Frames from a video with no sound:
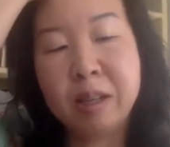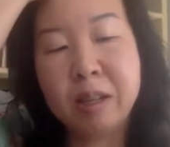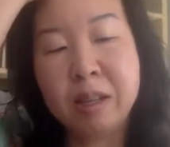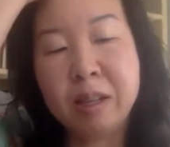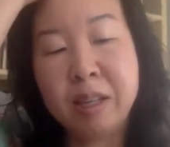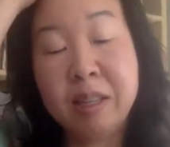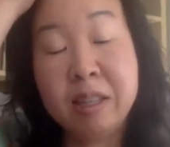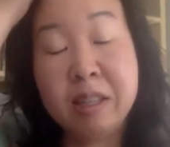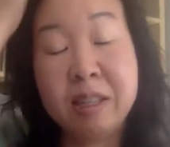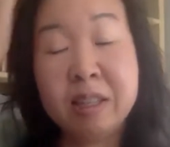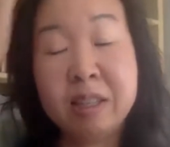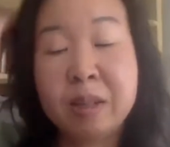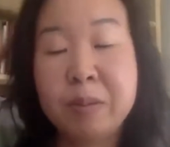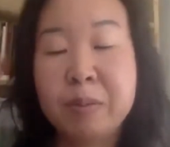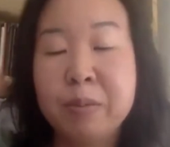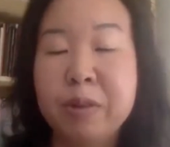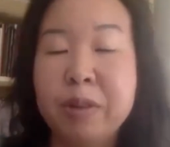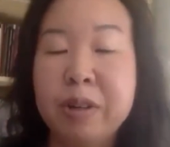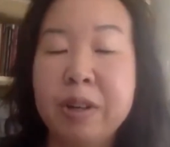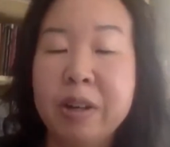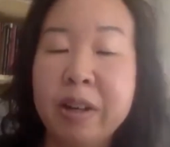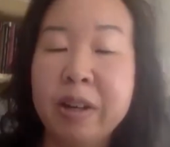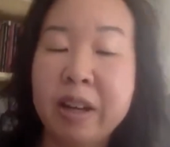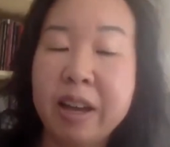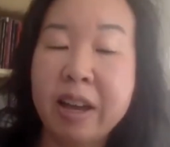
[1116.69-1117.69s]
in the summer
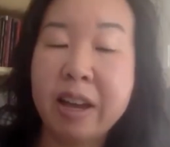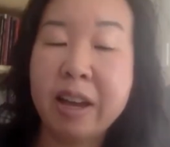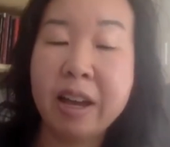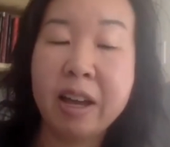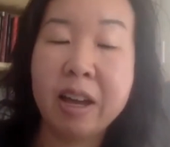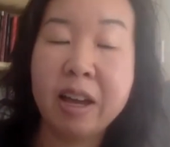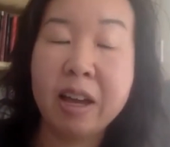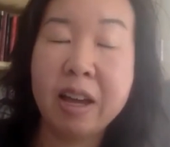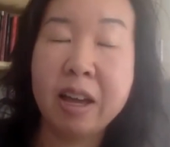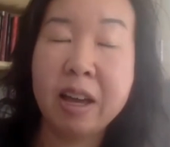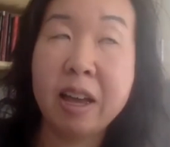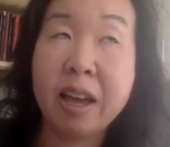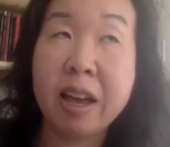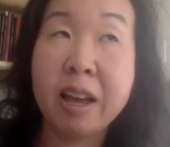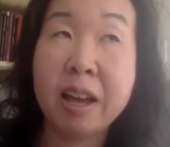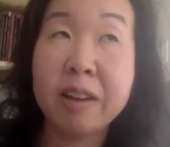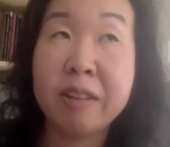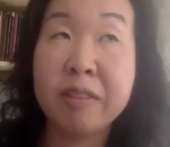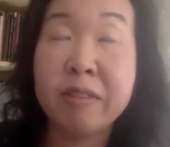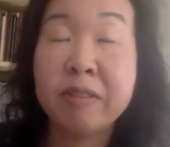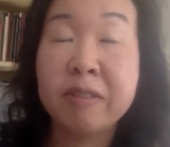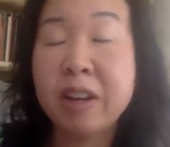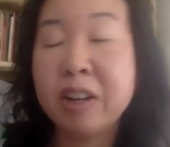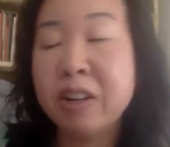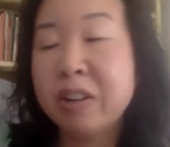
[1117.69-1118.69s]
at
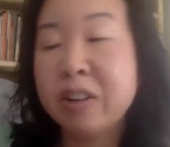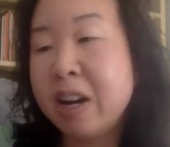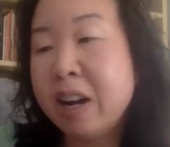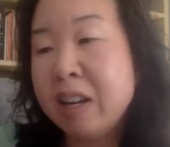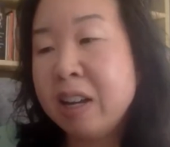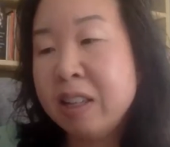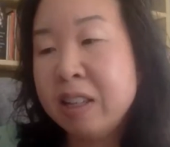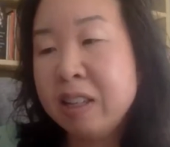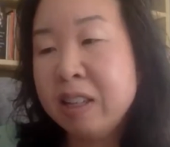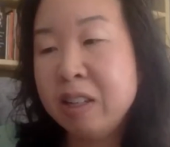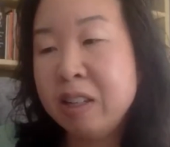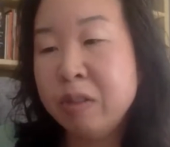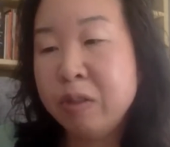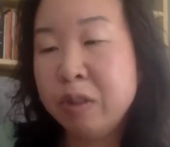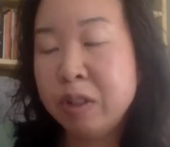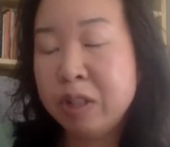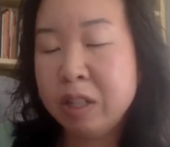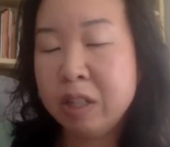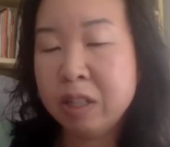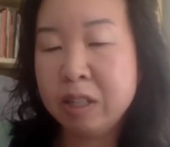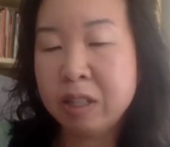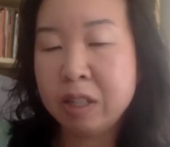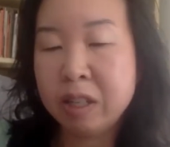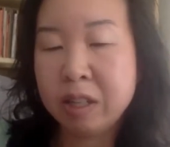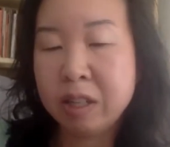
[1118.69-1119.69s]
Fire Island, which
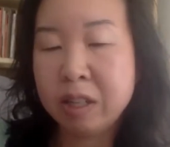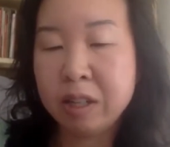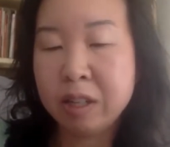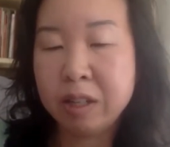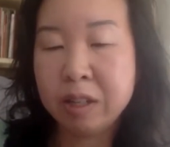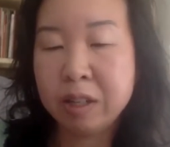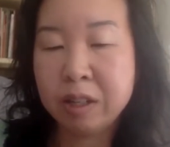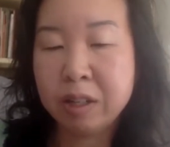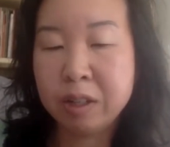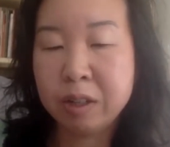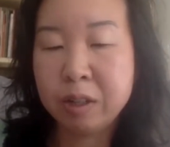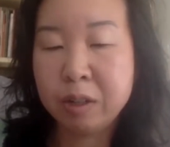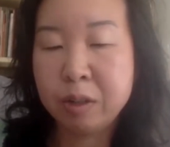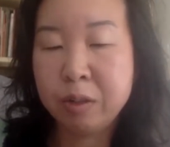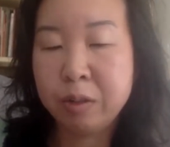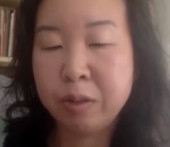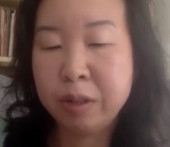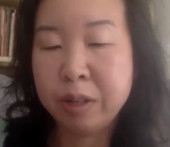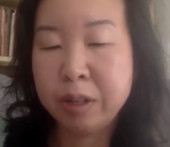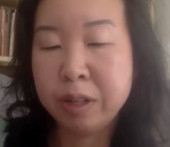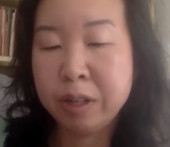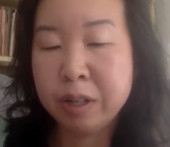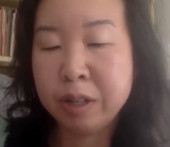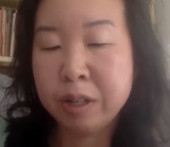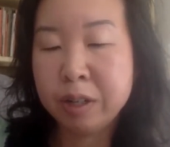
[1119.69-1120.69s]
is a
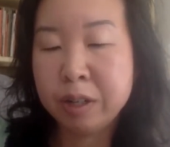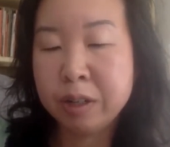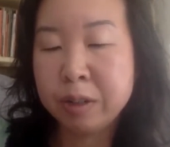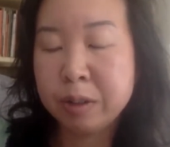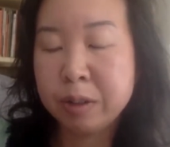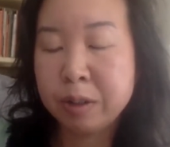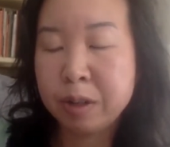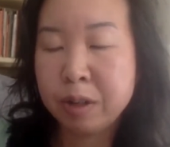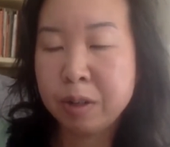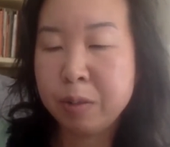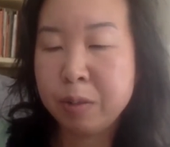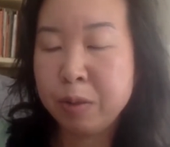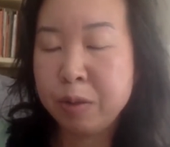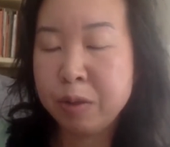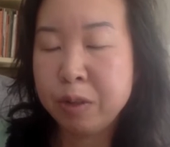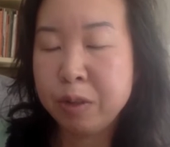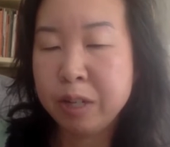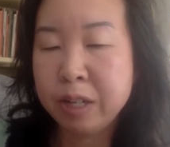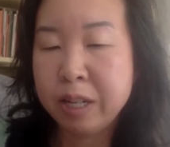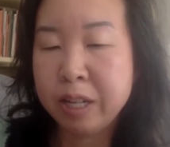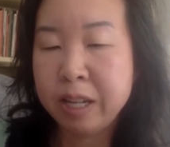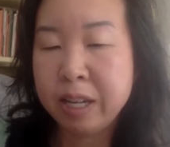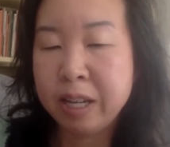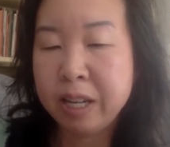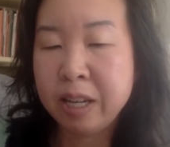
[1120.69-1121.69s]
queer
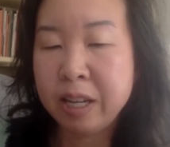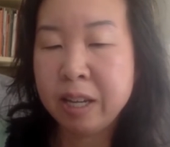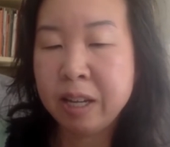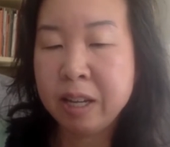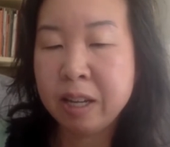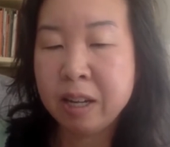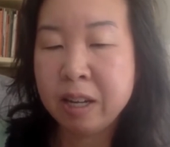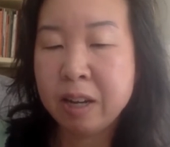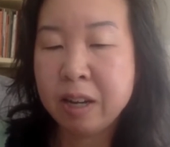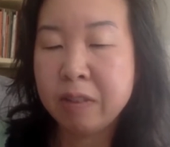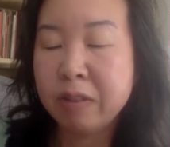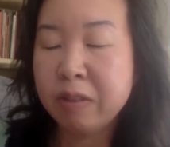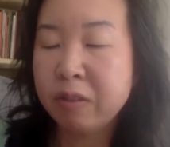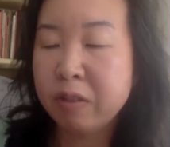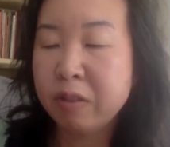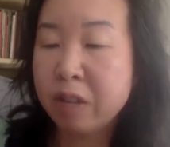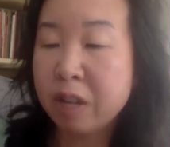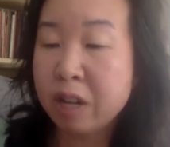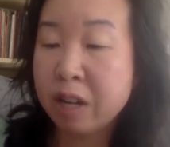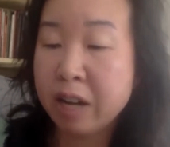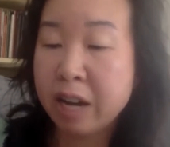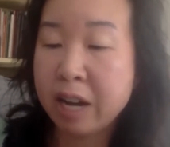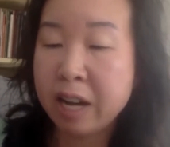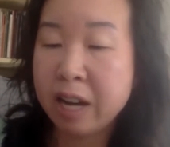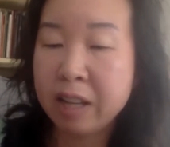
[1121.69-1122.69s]
community off of
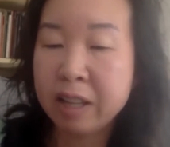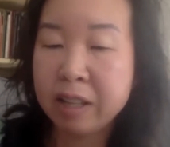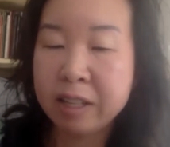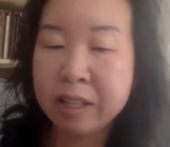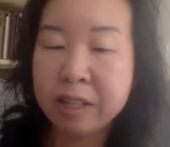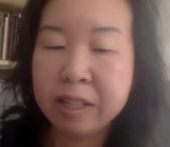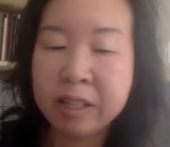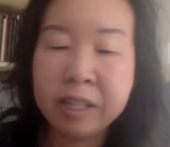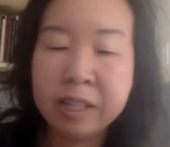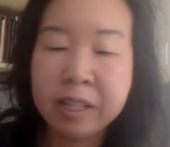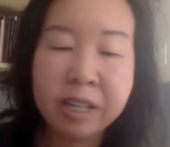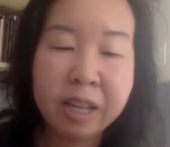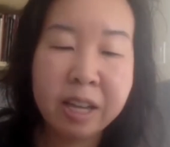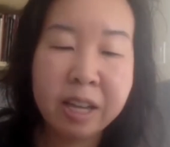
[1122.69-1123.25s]
Long Island,